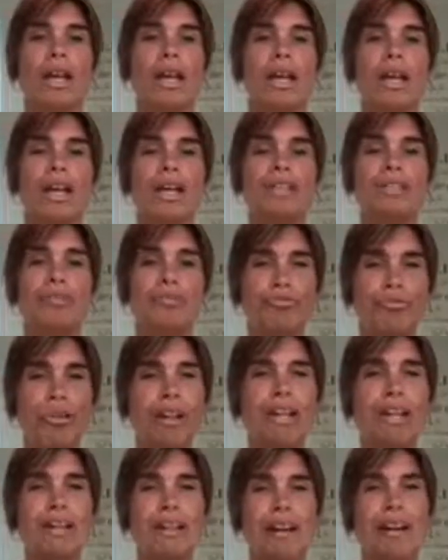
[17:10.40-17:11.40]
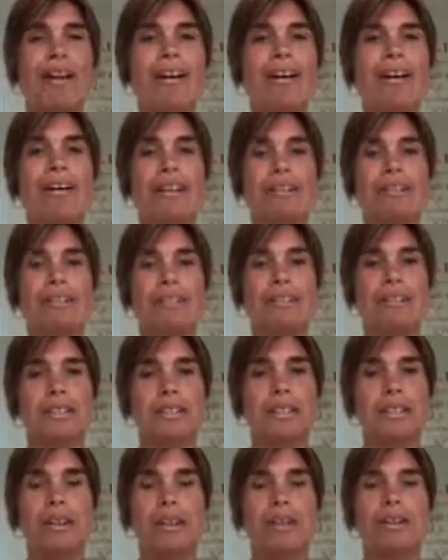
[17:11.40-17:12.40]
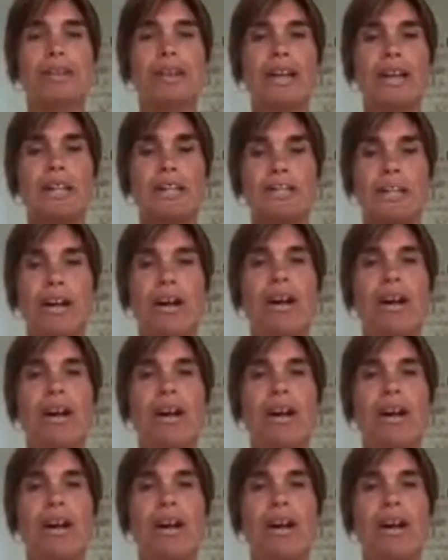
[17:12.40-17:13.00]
it's really hard. It's